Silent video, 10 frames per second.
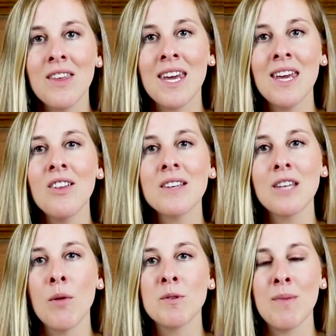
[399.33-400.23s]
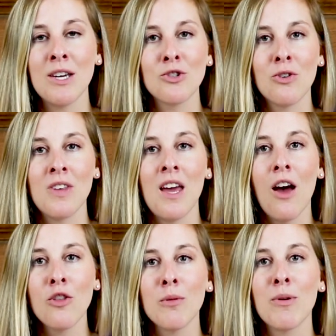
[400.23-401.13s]
the Helix helps make sure the
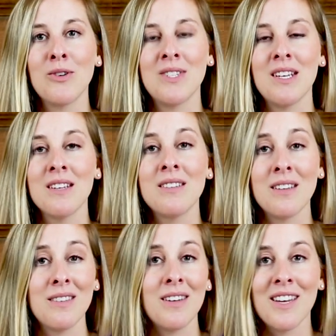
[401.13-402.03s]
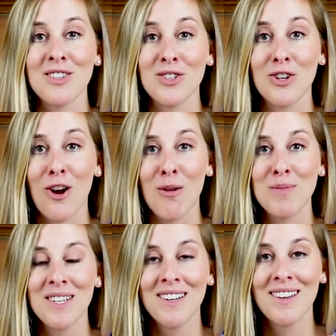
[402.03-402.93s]
other person doesn't get disturbed.